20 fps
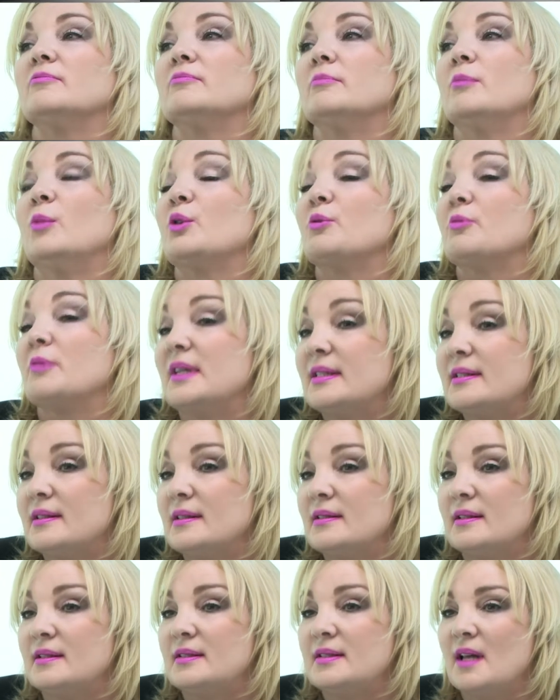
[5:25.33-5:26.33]
more recent
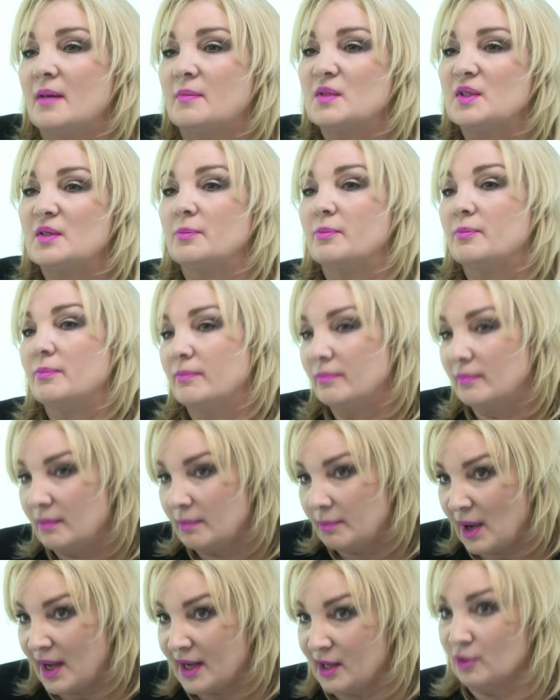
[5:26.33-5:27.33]
attempts
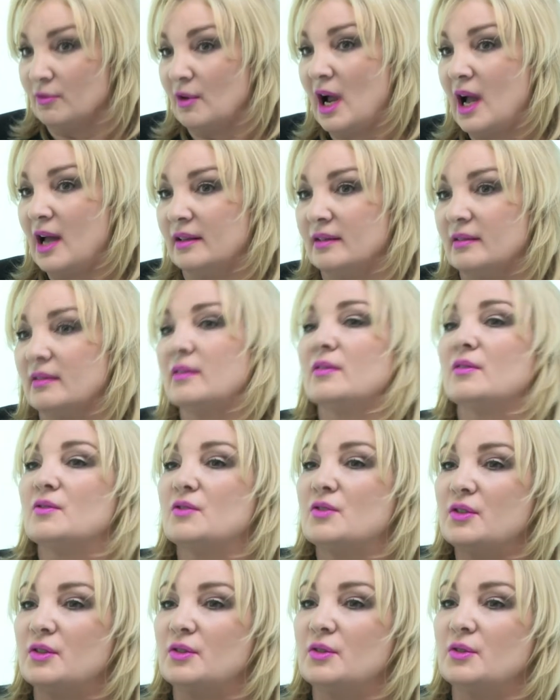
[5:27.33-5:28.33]
by Iran
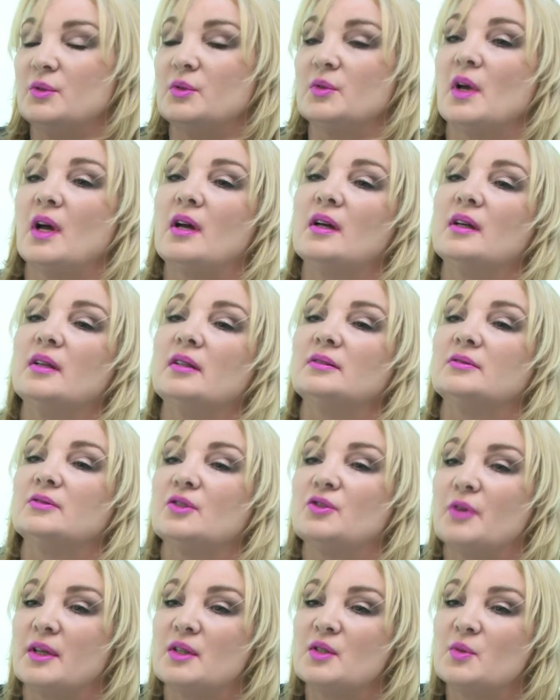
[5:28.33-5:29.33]
to
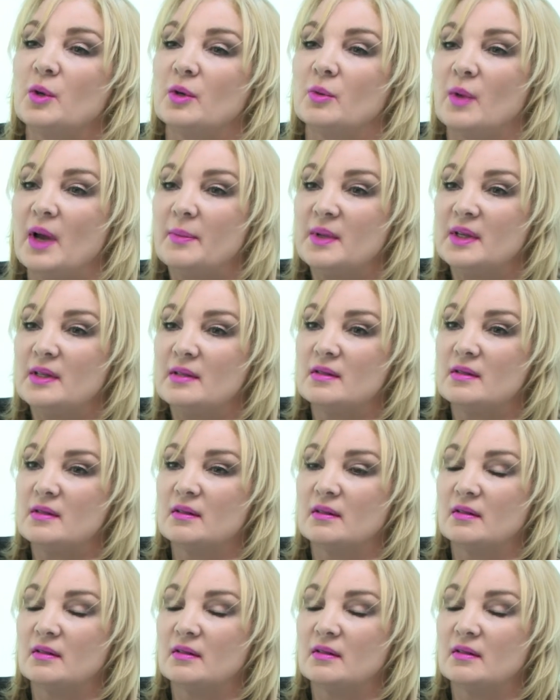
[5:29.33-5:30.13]
transport weapons?